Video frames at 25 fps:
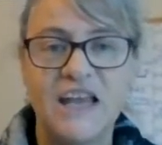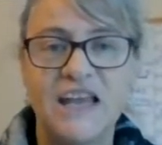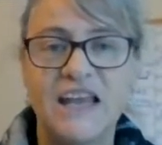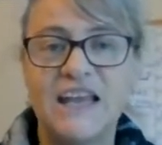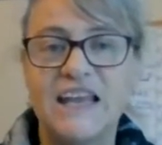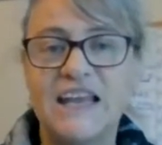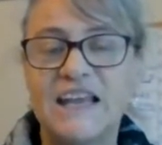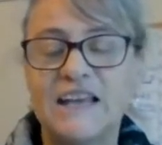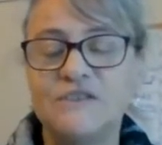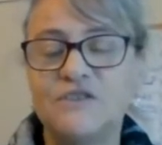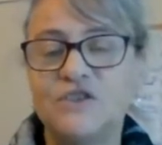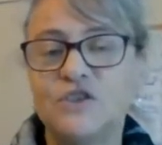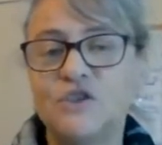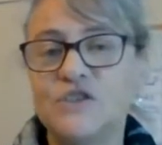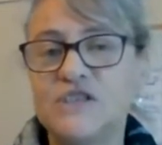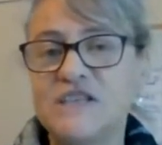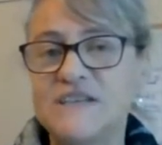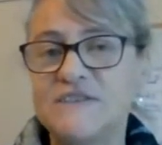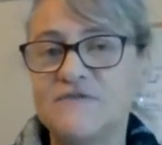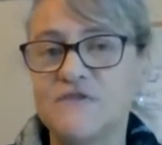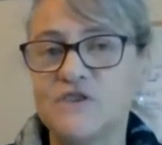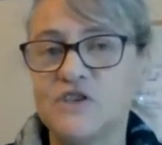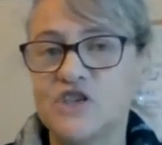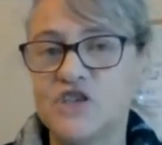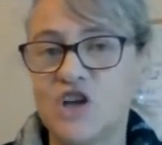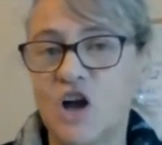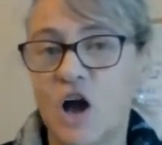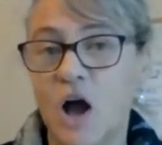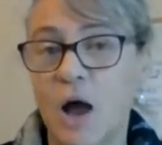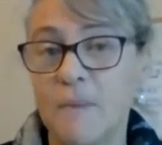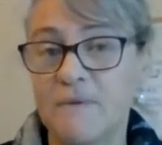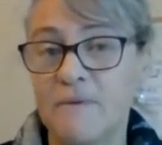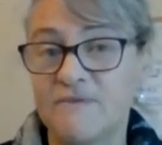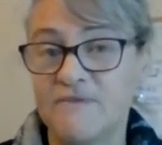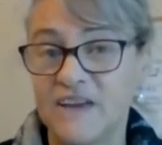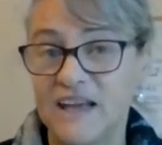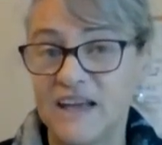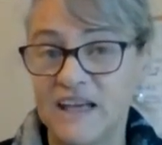It gives you a different
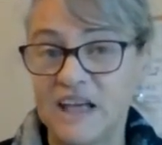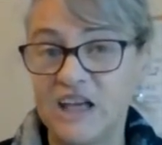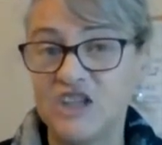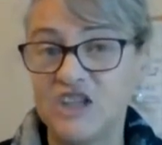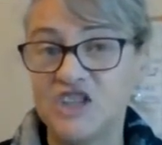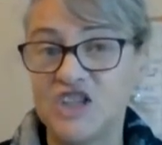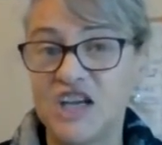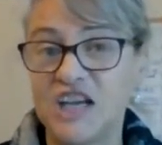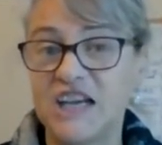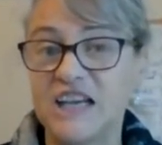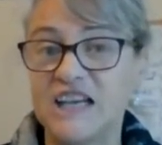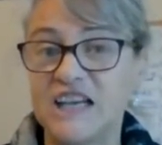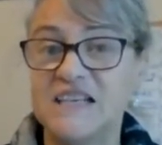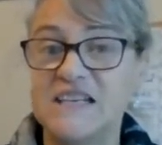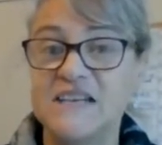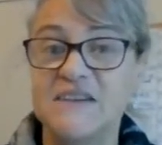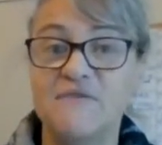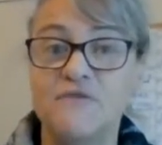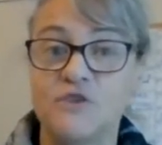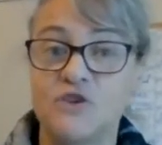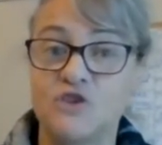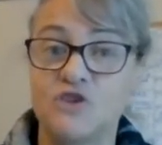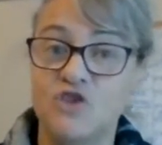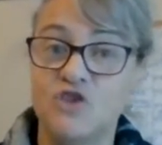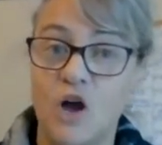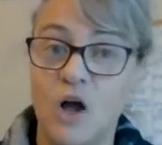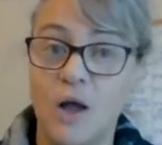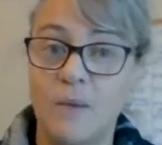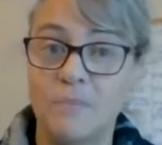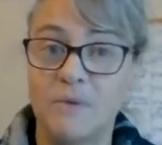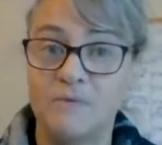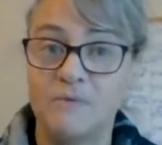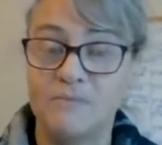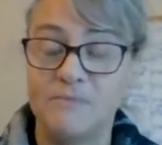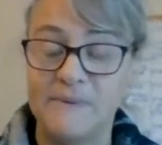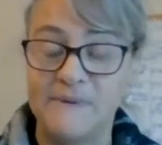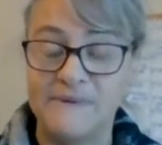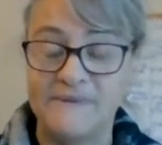type of energy and a different type
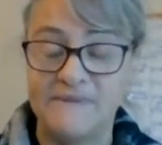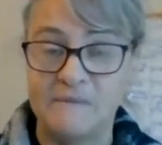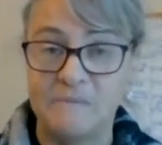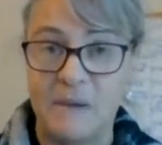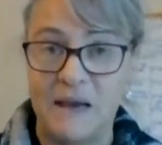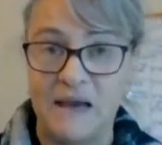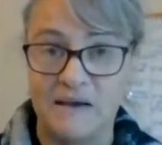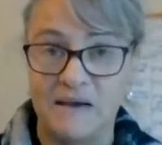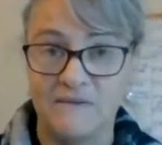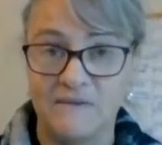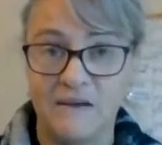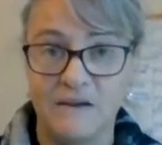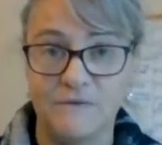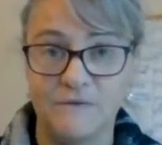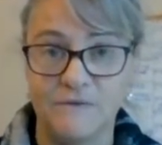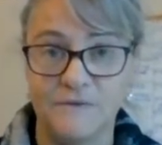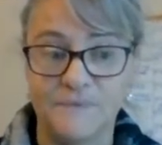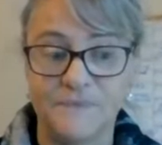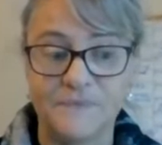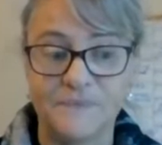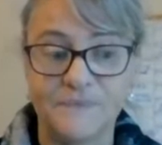of perspective.